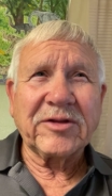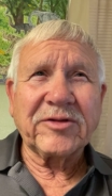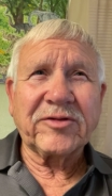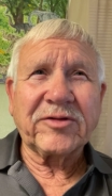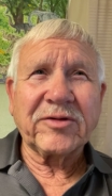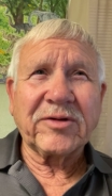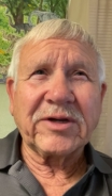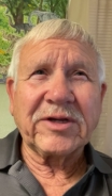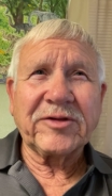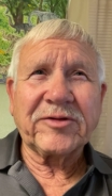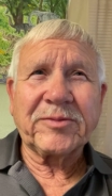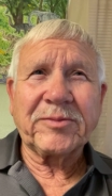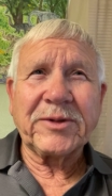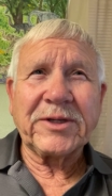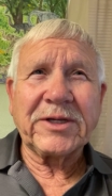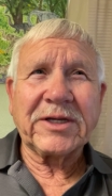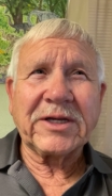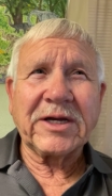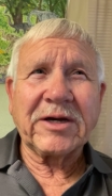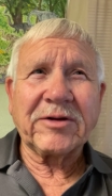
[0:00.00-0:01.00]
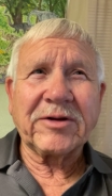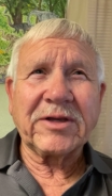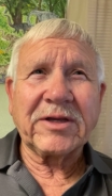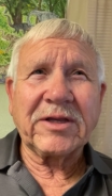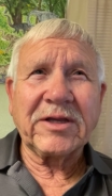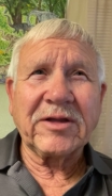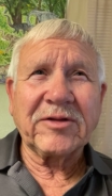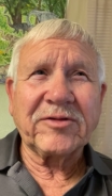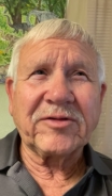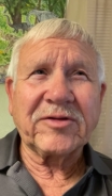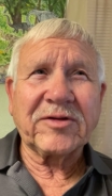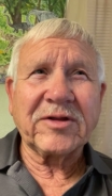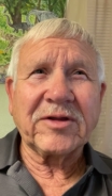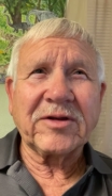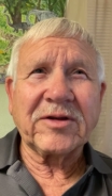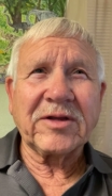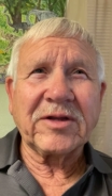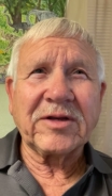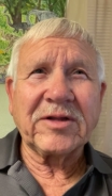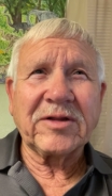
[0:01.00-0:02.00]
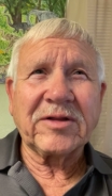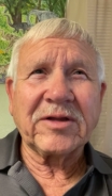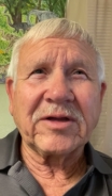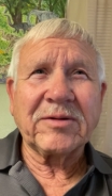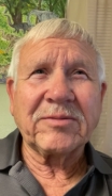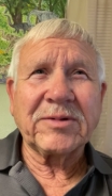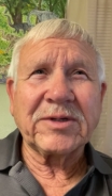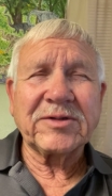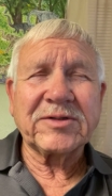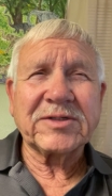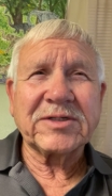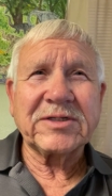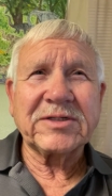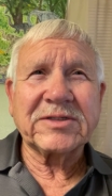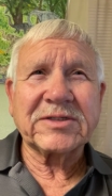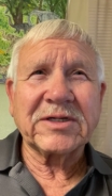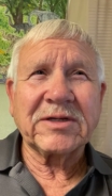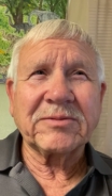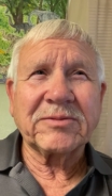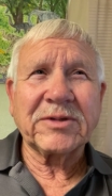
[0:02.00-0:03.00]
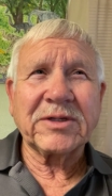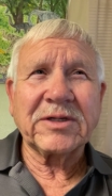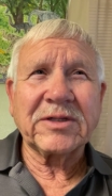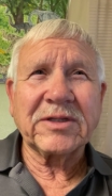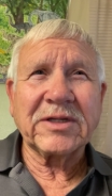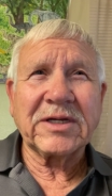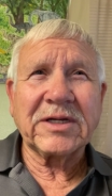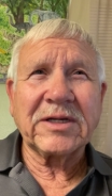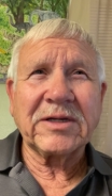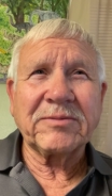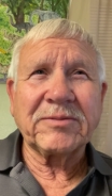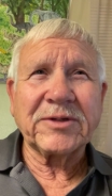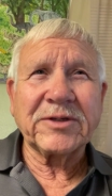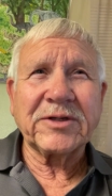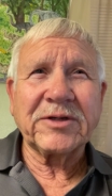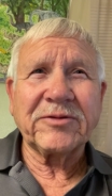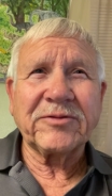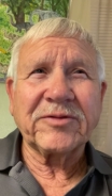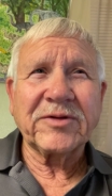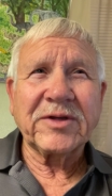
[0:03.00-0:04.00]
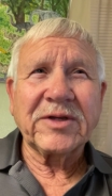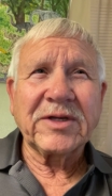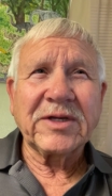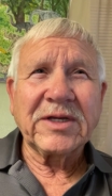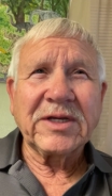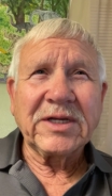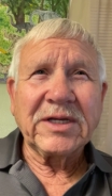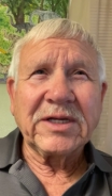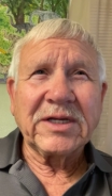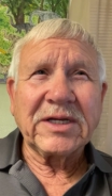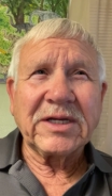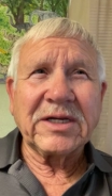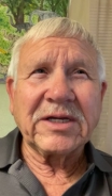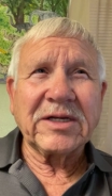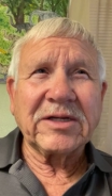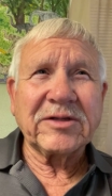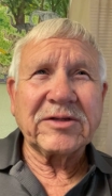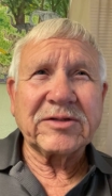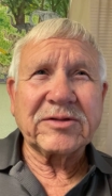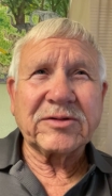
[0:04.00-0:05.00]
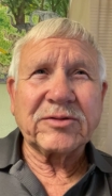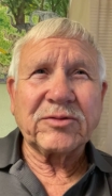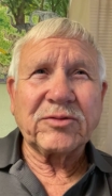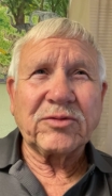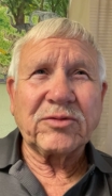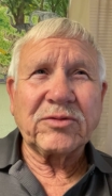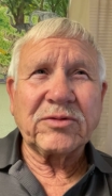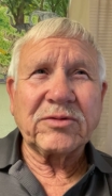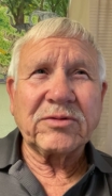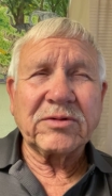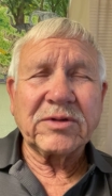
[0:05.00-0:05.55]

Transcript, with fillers: And so I speak out against it. Anytime I see something that I believe is,